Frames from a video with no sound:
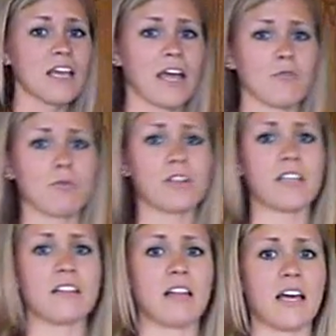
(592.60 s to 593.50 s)
I
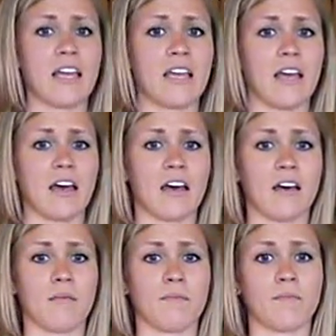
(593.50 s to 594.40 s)
really like
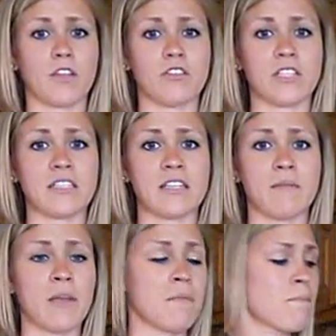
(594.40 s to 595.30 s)
using
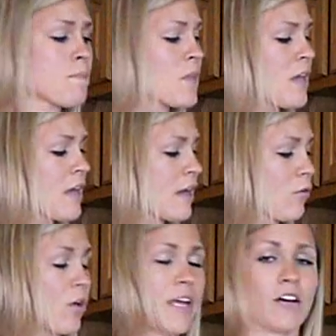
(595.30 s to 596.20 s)
cinnamon.
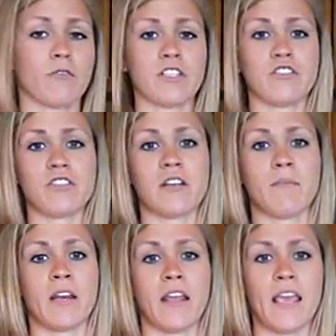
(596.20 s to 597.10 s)
Well, I always use
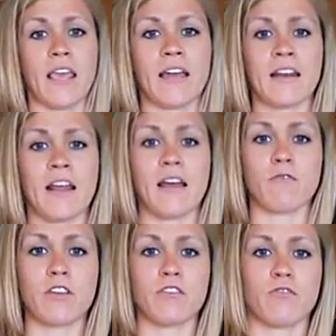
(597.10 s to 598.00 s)
cinnamon, and I
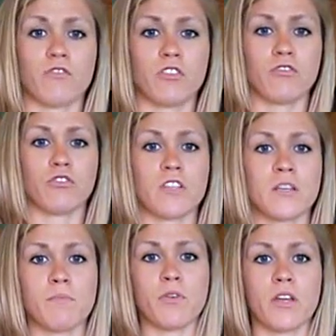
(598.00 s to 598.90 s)
will
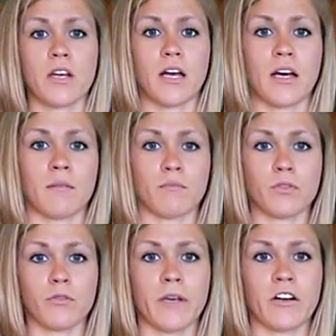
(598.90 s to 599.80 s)
usually put
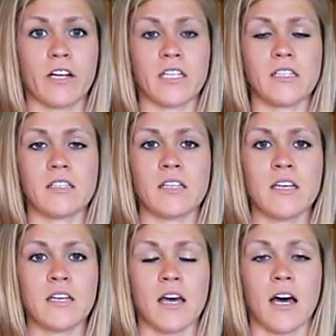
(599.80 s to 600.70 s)
blueberries
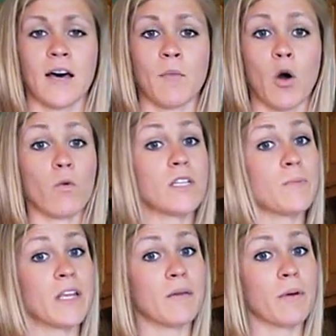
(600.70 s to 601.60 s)
always
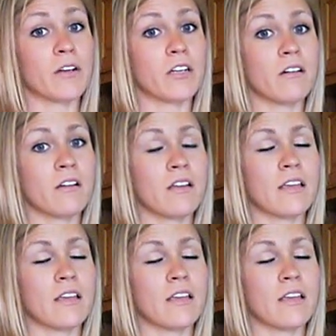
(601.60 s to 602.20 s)
peanut butter,